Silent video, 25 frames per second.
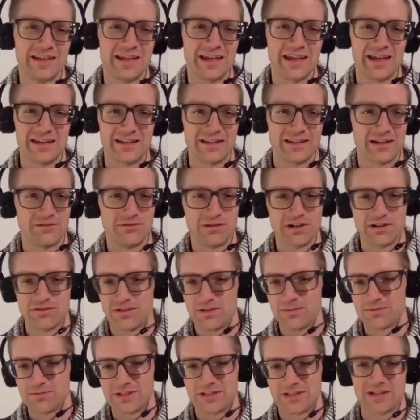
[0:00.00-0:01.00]
And like one of
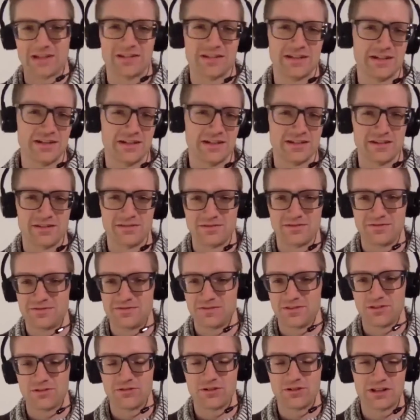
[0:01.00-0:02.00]
them's like, send us a
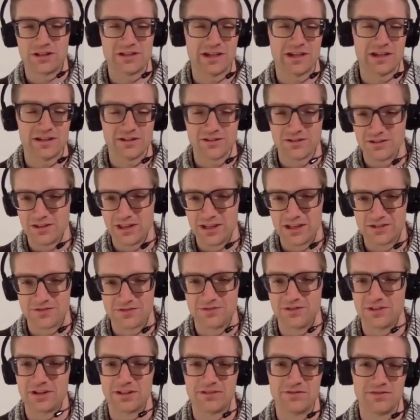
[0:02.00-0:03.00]
30-second or less
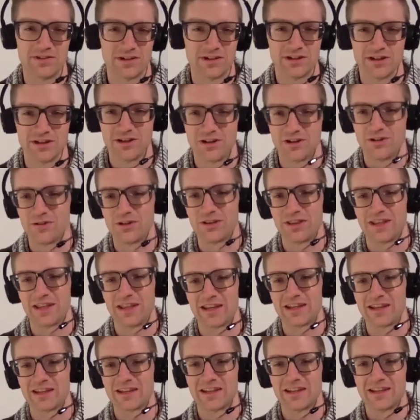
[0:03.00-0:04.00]
funny video. And
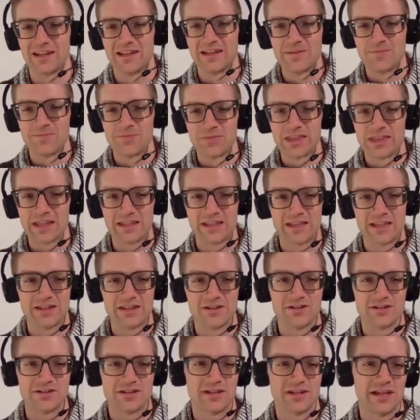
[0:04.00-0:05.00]
like, then
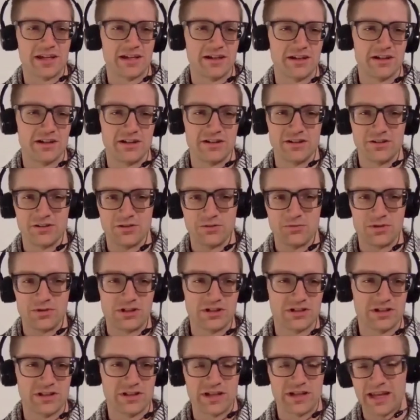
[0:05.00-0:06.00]
there's like another
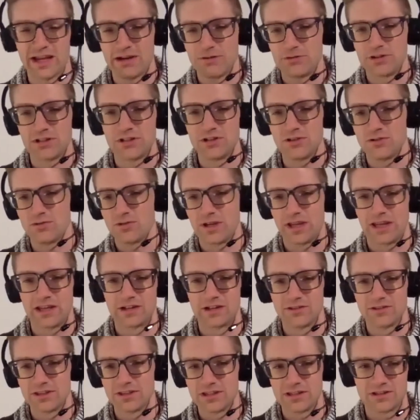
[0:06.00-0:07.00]
ones, and like, how would you
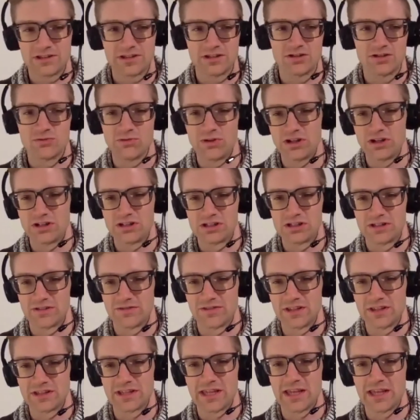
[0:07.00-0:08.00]
handle these situations
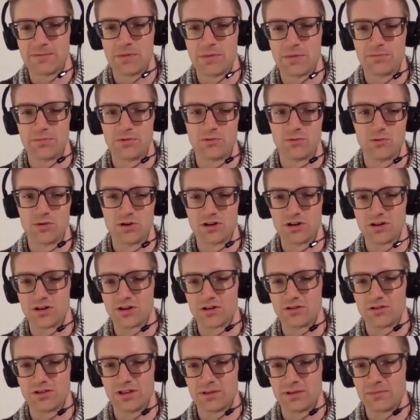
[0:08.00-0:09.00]
if these came up in
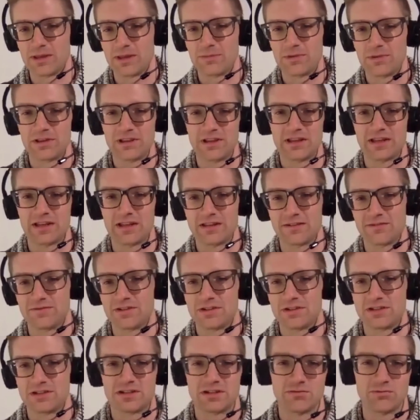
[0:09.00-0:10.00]
work? Or like maybe like
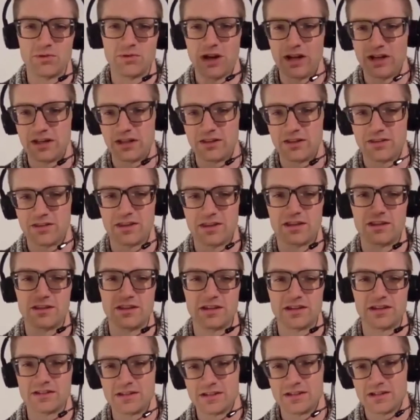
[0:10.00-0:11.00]
if it's a writing thing,
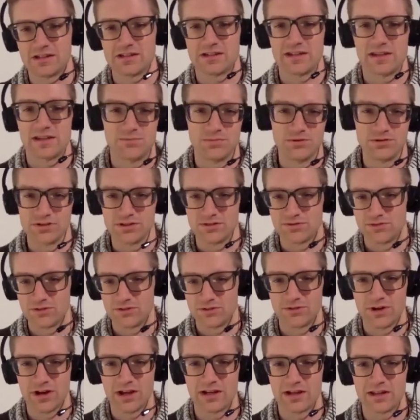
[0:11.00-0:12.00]
like send us samples of
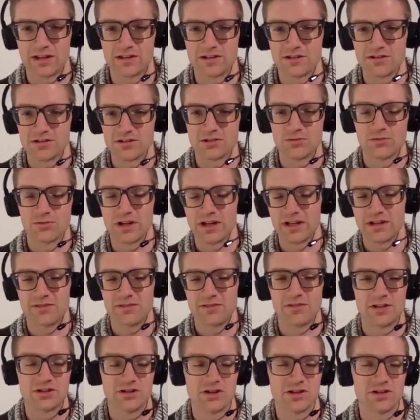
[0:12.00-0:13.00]
your writing, you know. So we'll kind
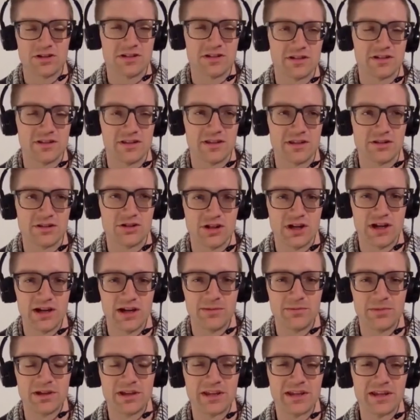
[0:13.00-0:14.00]
of adjust it to the
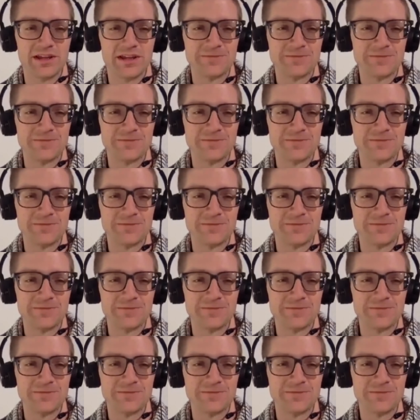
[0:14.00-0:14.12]
job.